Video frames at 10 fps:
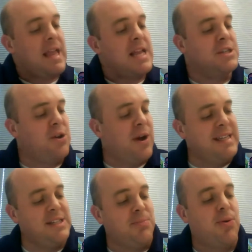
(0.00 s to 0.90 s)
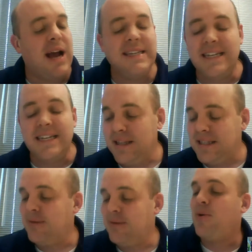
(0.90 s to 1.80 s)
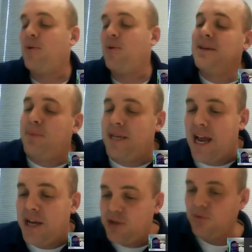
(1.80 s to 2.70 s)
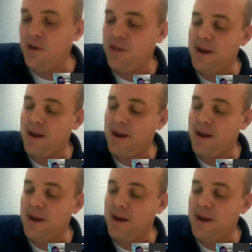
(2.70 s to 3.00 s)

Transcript: So I had surprising potential with my